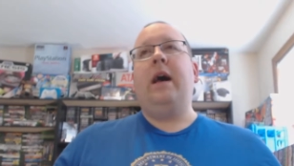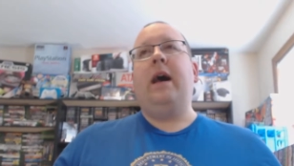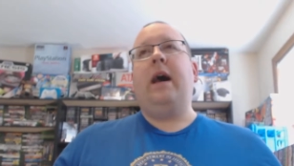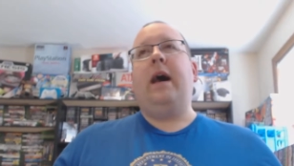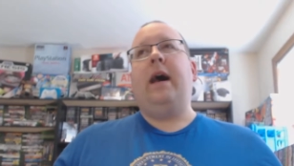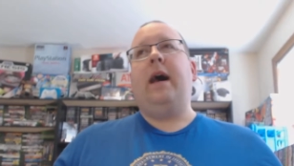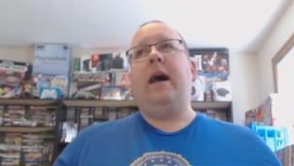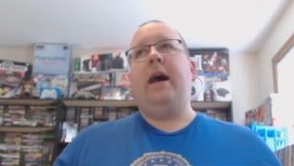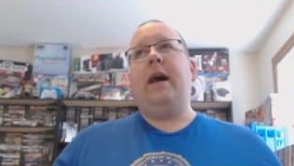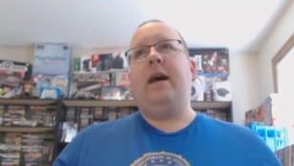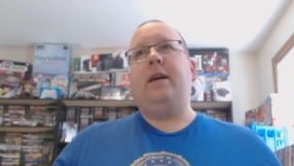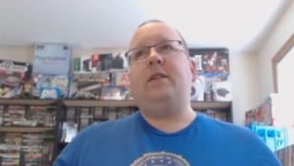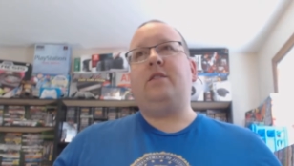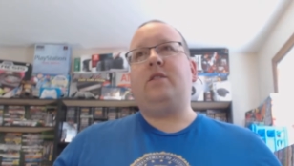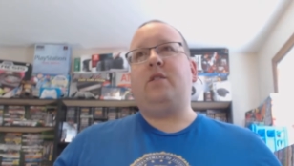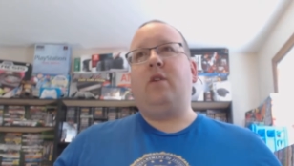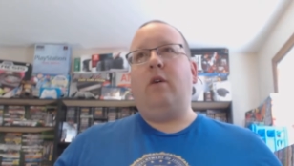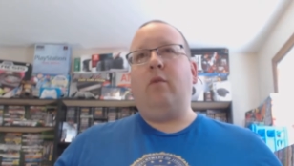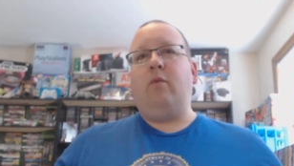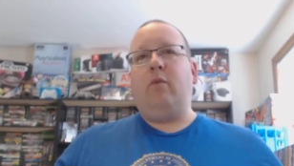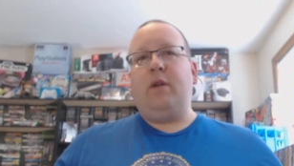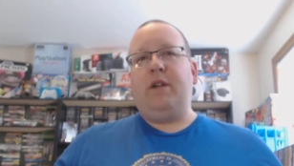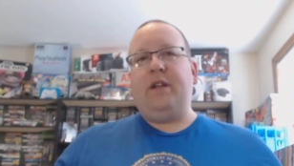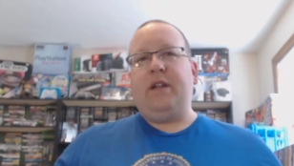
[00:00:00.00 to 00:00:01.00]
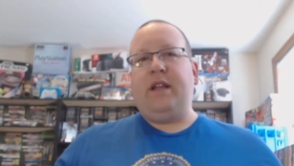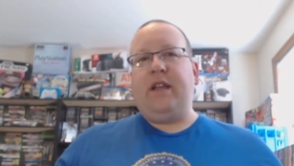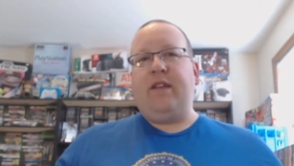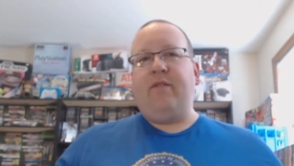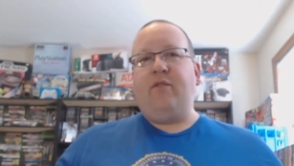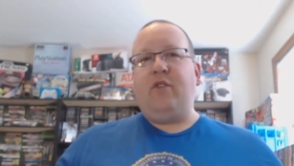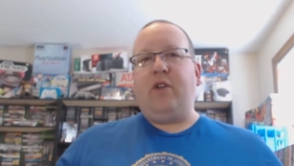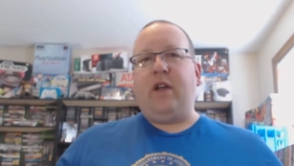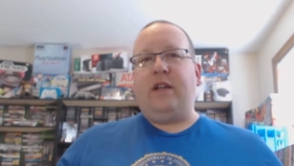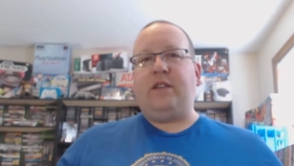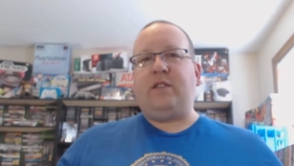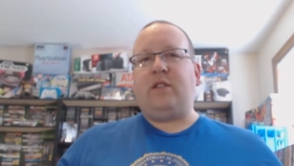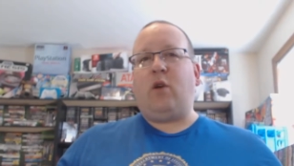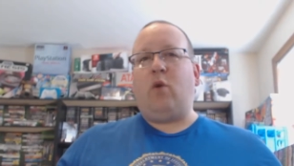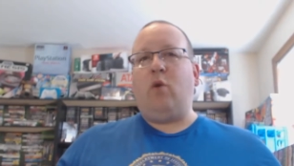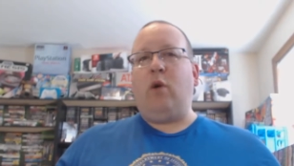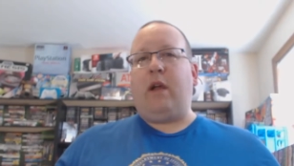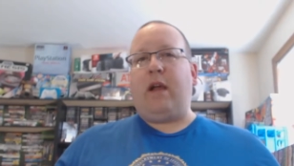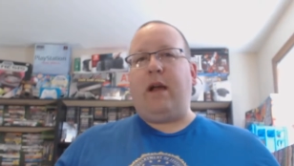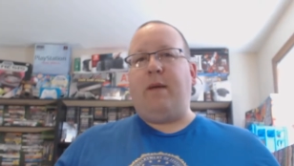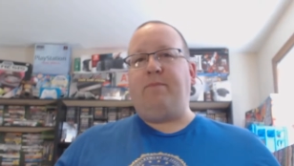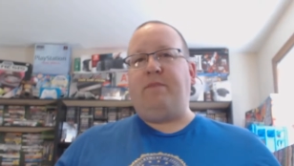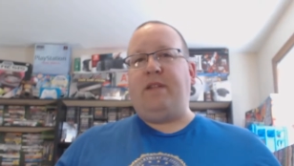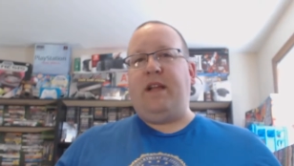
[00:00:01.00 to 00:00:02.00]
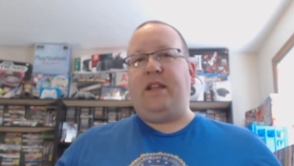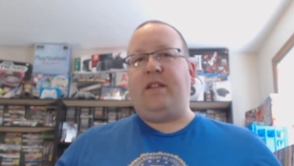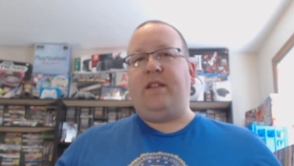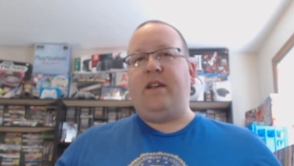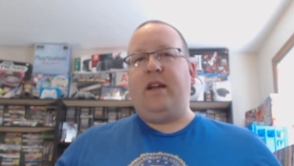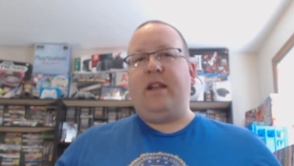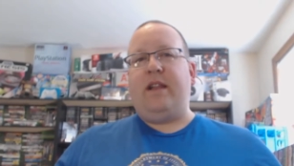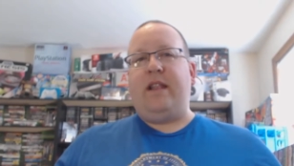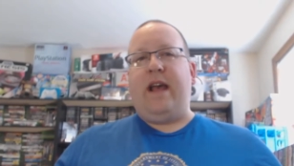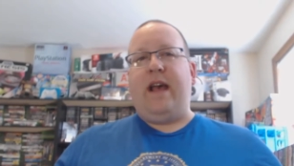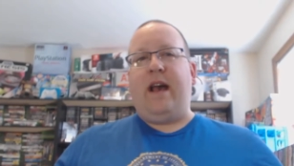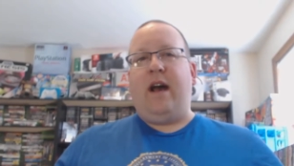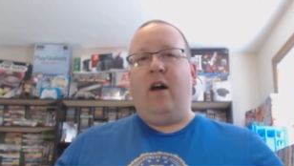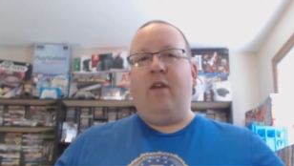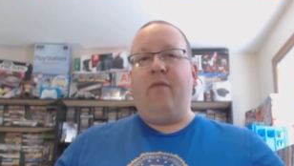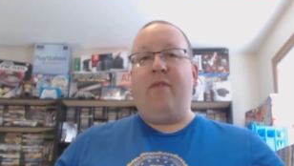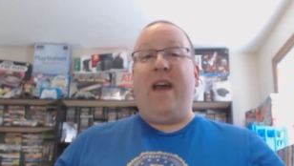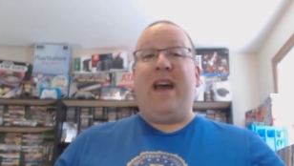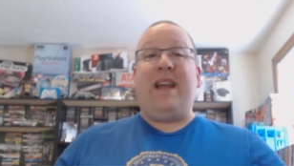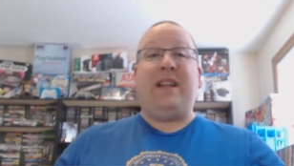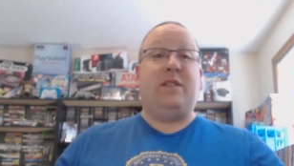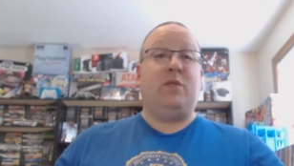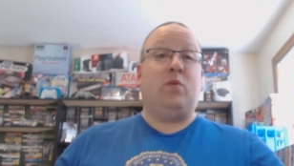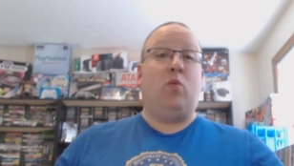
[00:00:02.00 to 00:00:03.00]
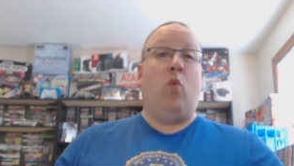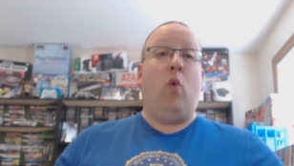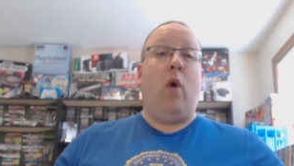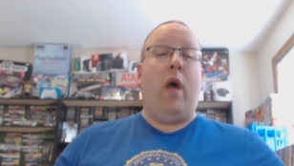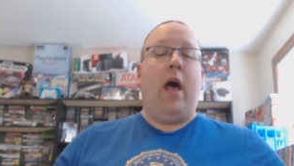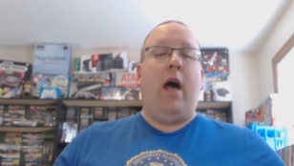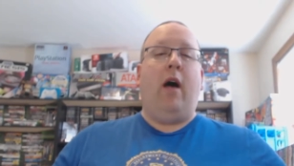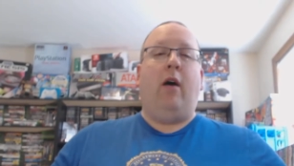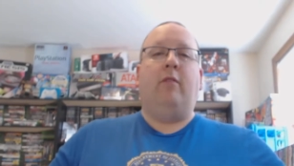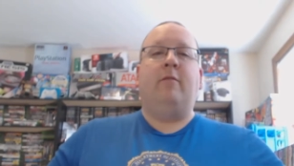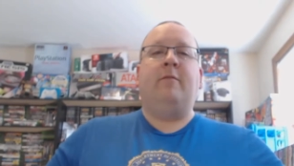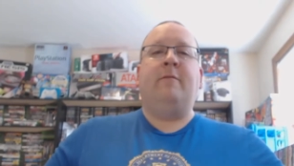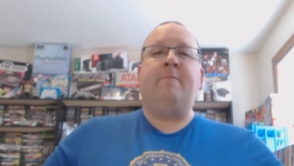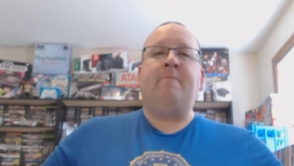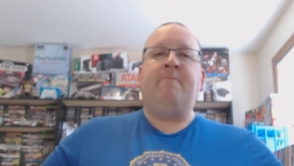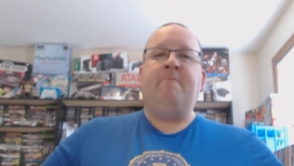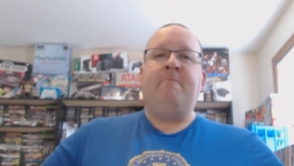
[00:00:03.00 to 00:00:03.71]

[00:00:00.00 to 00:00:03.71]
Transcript: So I wanted to give you guys a quick update on that as well.